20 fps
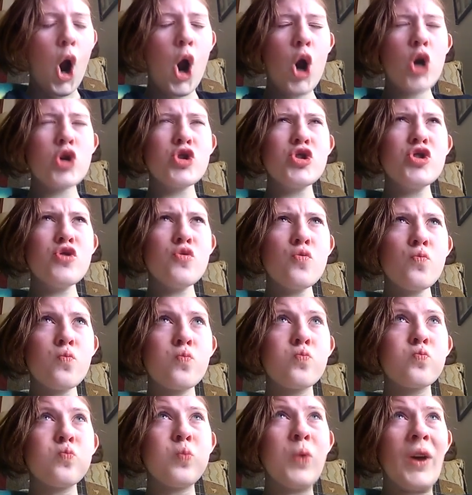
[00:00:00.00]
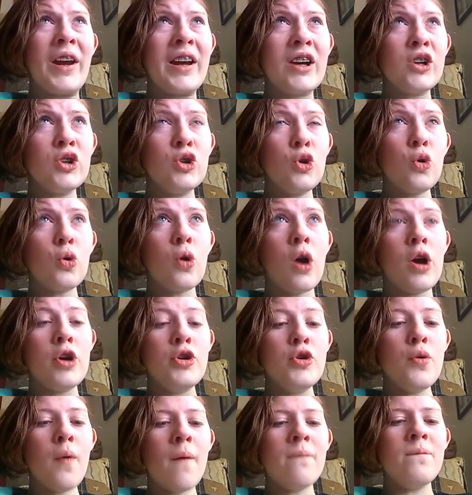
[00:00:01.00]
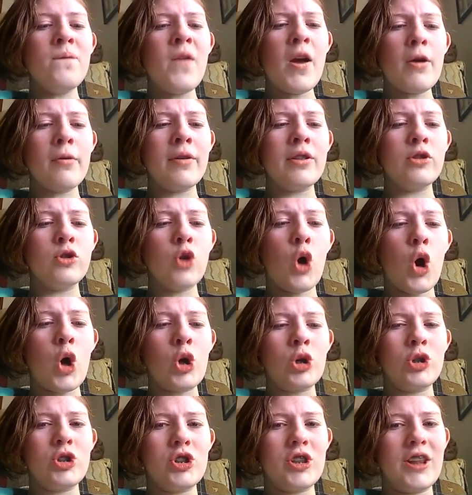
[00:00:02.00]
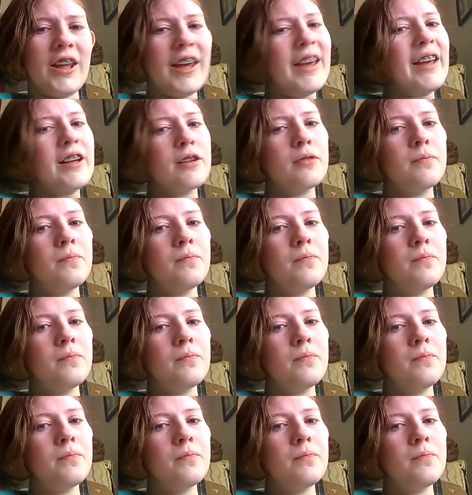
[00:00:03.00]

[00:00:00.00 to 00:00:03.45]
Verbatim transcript: Are you real or are you a very large thing?